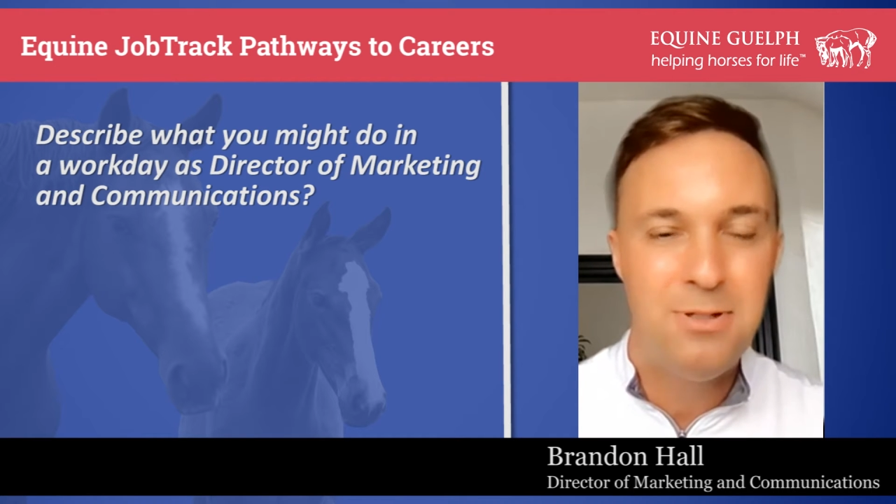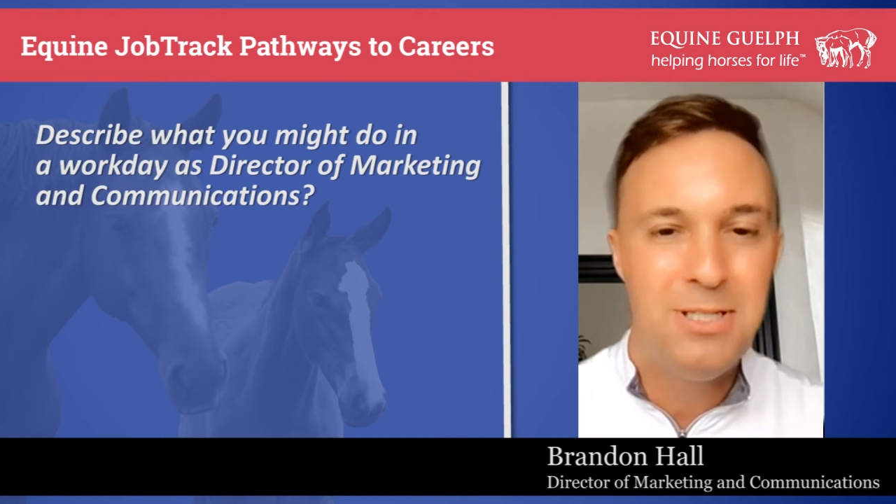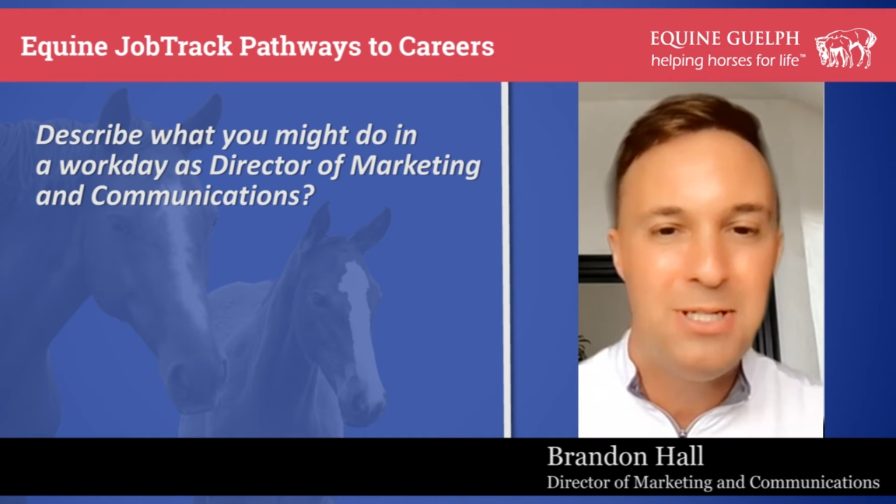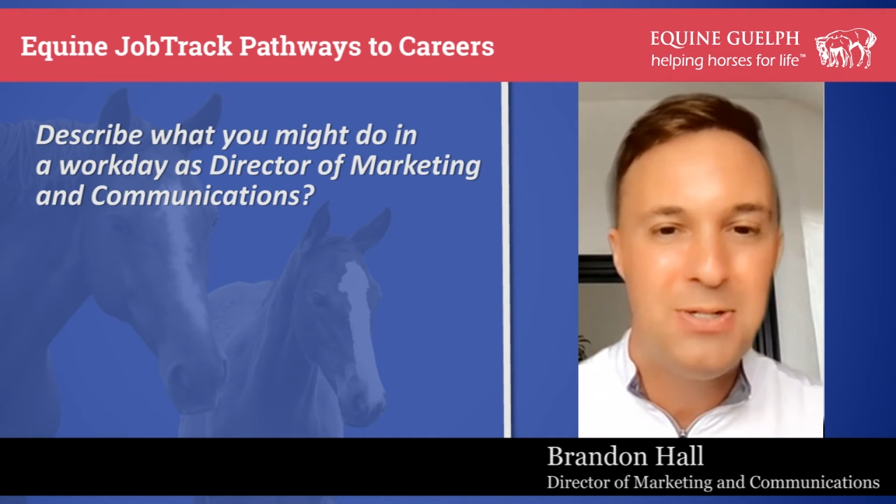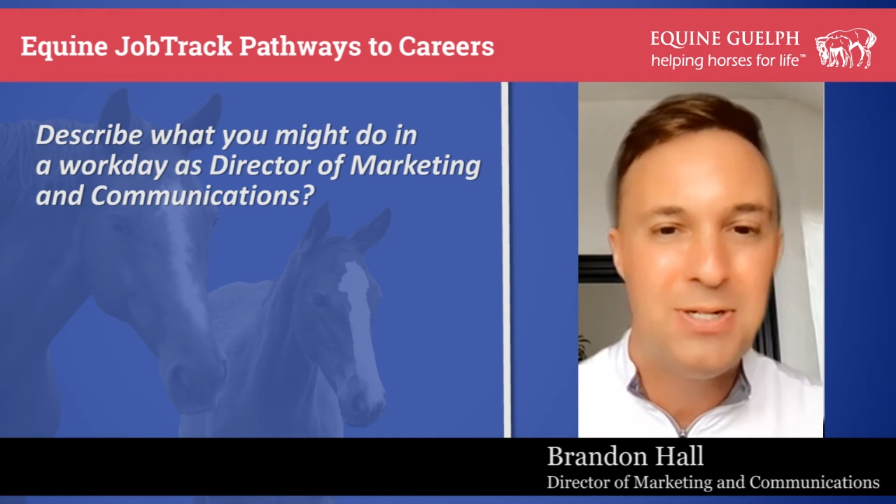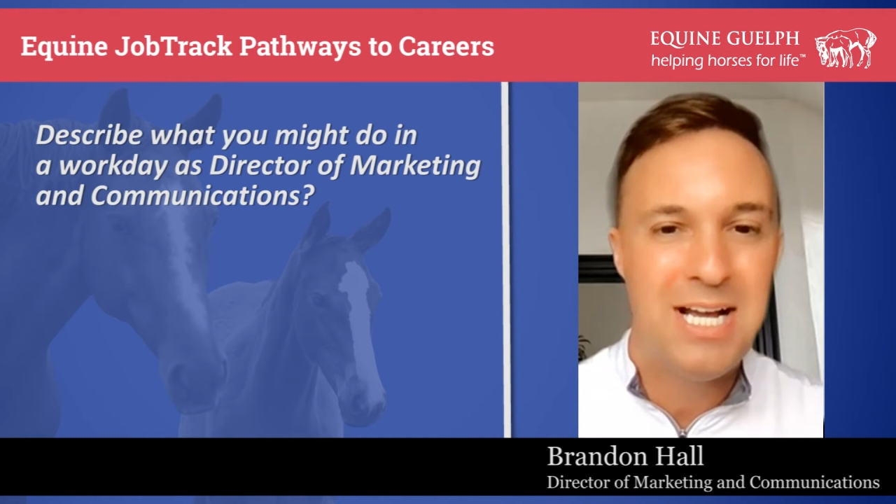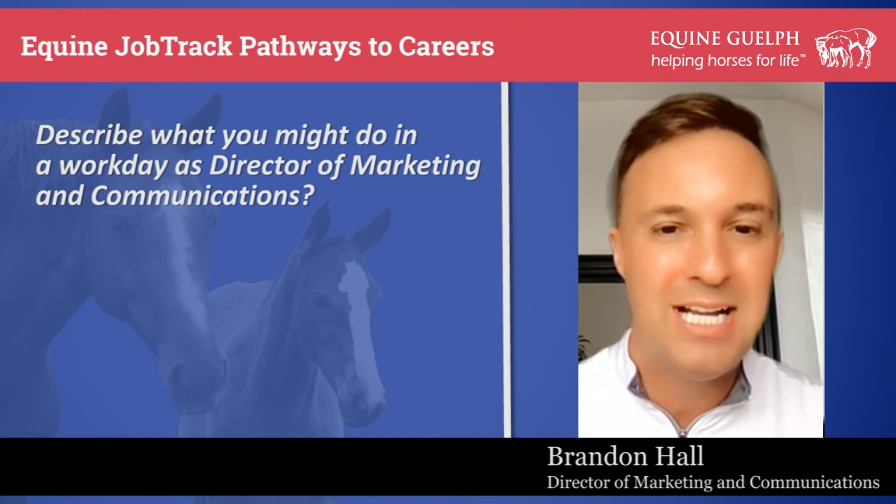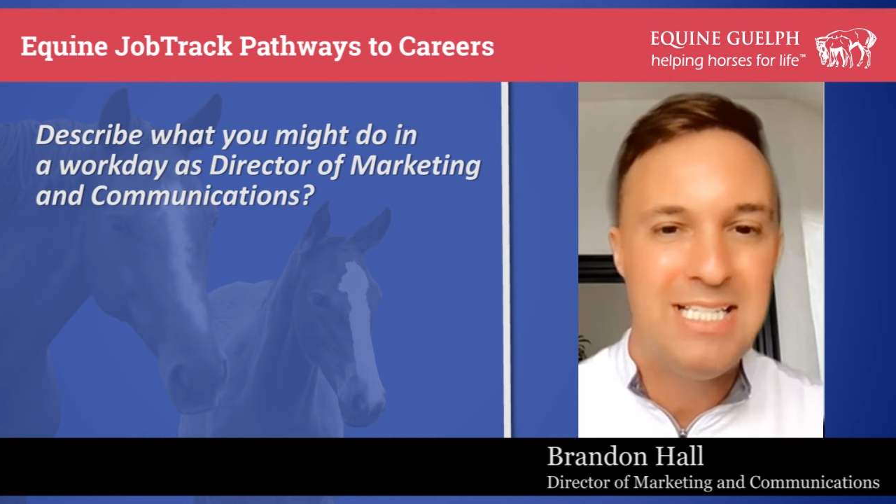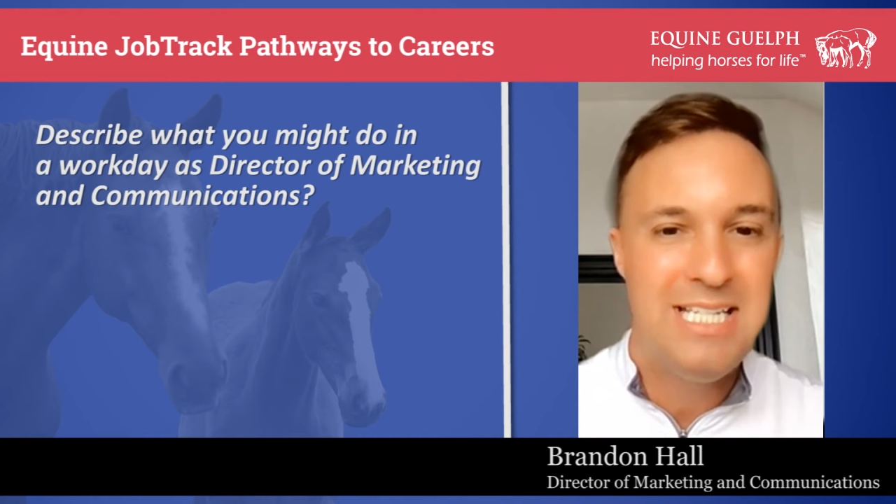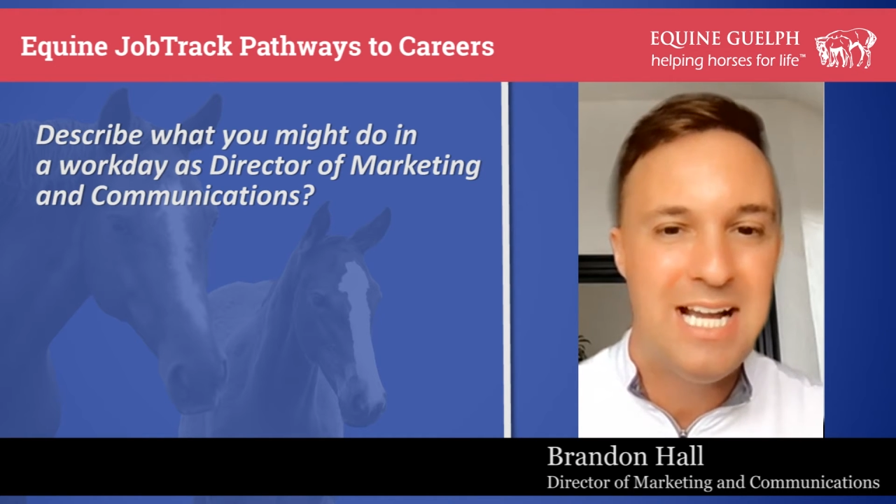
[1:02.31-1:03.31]
a really
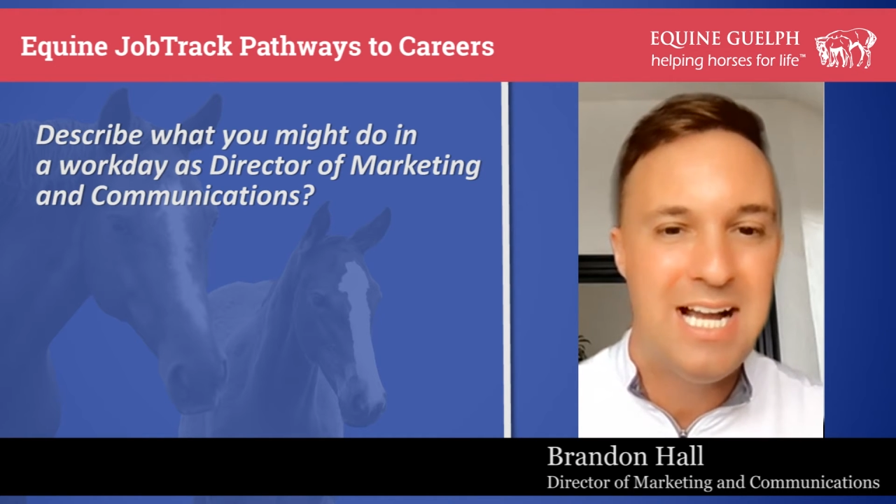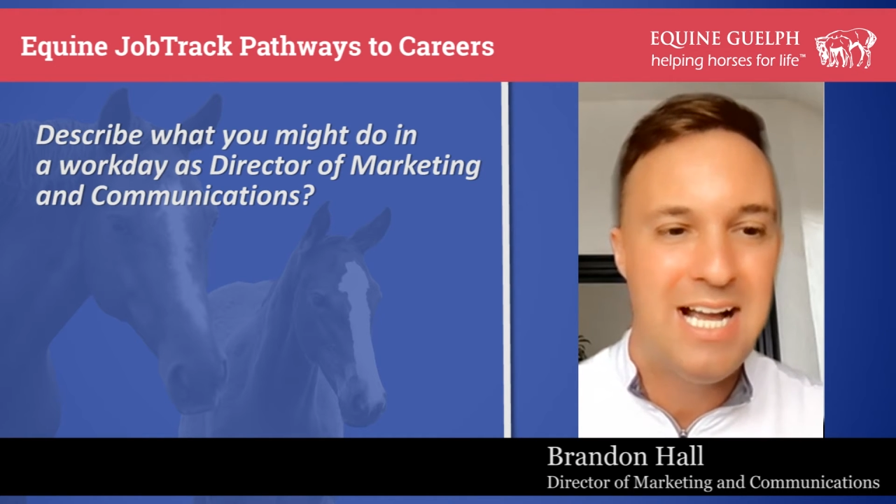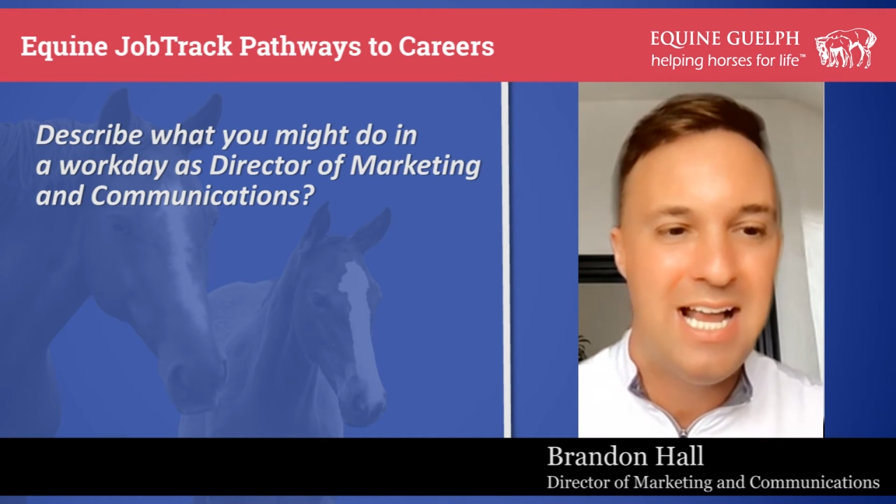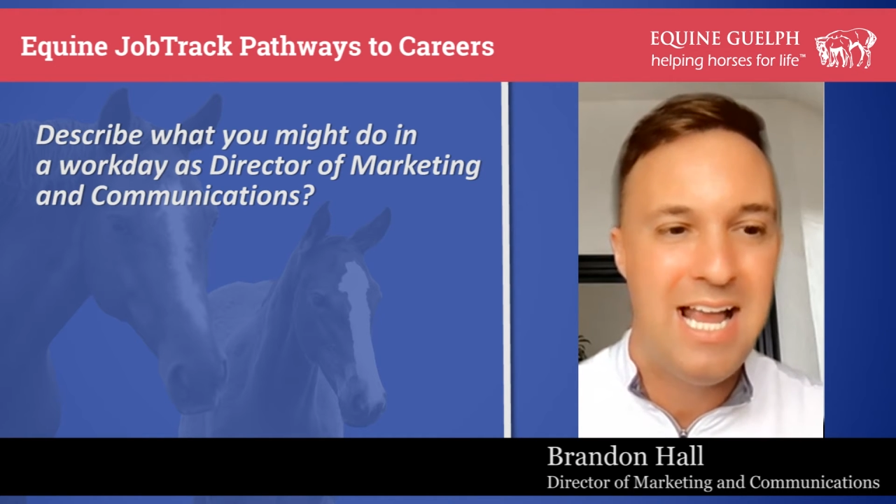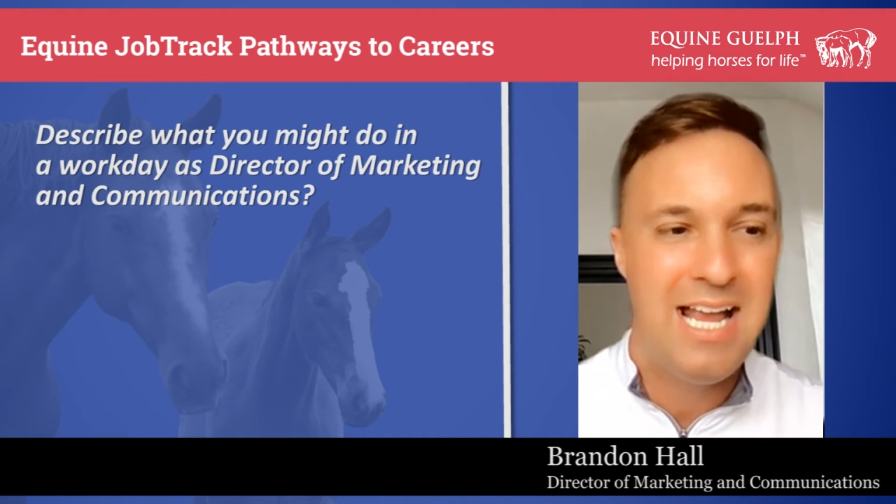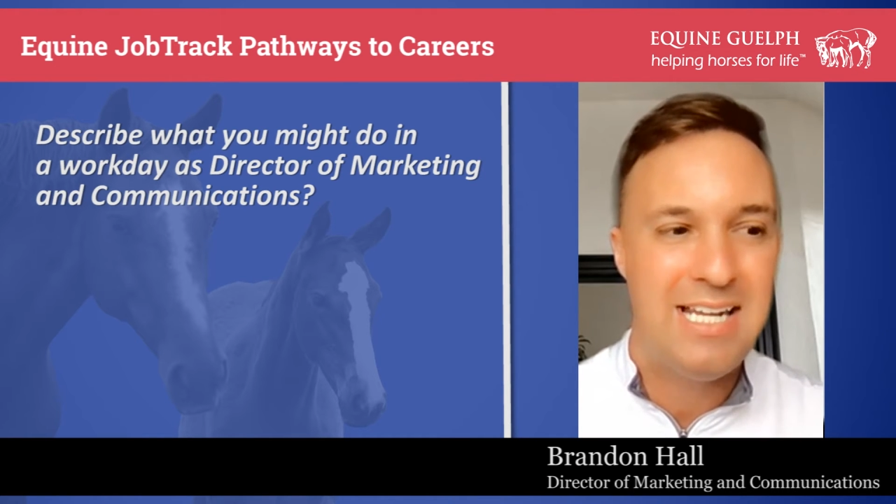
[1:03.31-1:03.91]
good idea